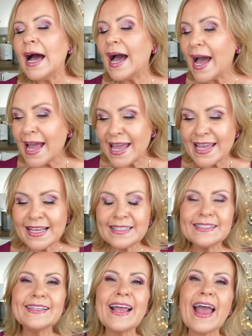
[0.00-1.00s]
I
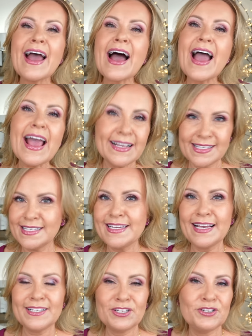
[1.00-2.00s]

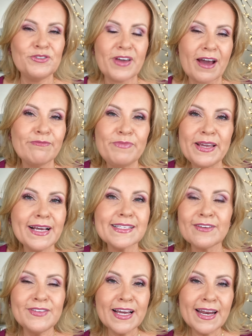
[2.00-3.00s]
hesitate to do that because
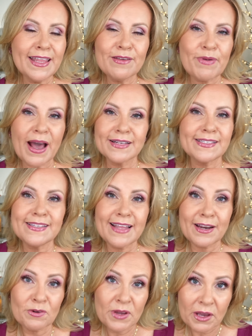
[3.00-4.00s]
I've done it in the past and
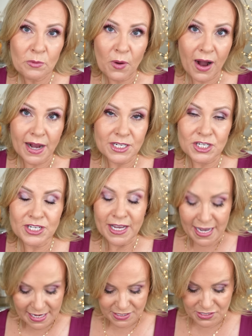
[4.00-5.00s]
they don't get watched.
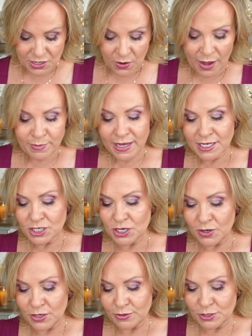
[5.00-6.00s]
So I'm gonna
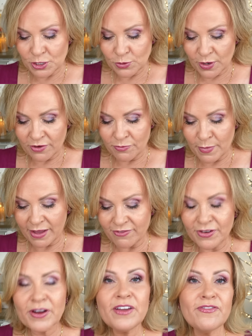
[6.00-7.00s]
show you two of my
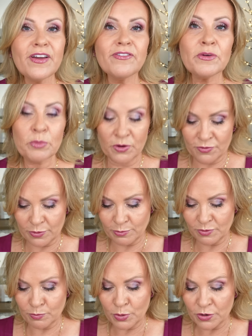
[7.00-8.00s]
very favorite
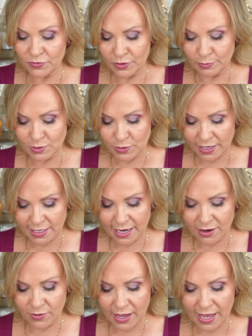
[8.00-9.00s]
perfume perfumes right
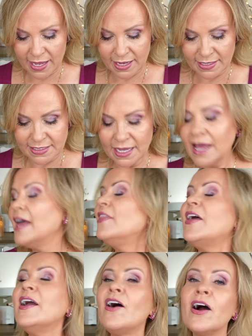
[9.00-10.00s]
now, and
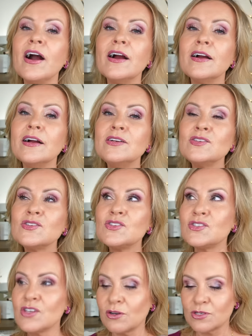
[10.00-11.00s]
they are
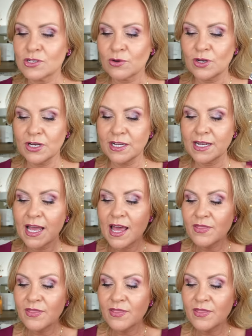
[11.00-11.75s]
so, so good.